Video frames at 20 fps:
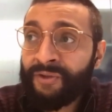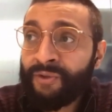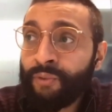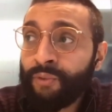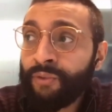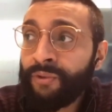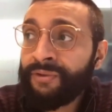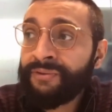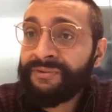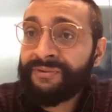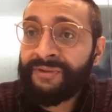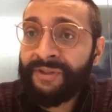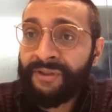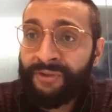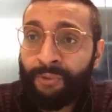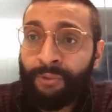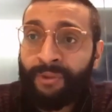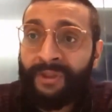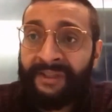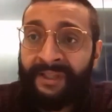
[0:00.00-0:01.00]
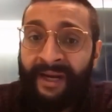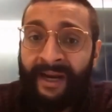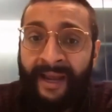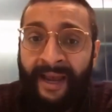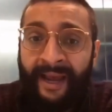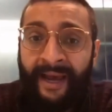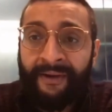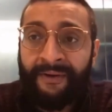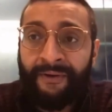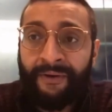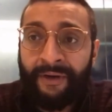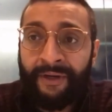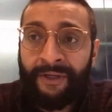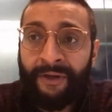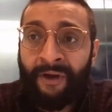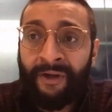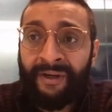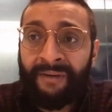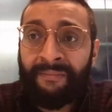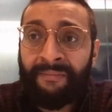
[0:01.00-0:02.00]
schooling that I had
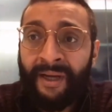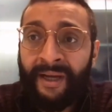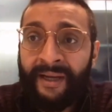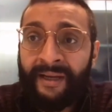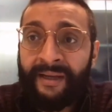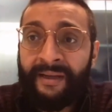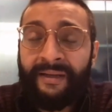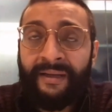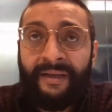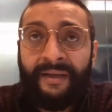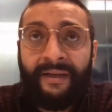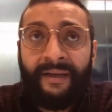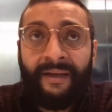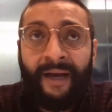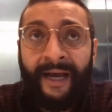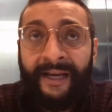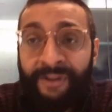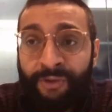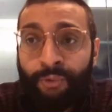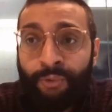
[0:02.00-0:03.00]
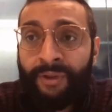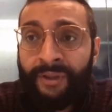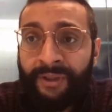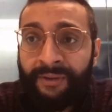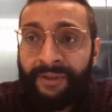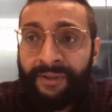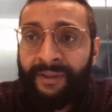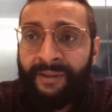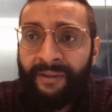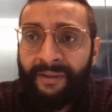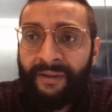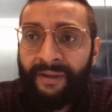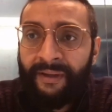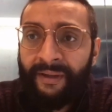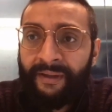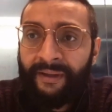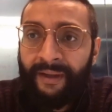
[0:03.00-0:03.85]
early on in my high school career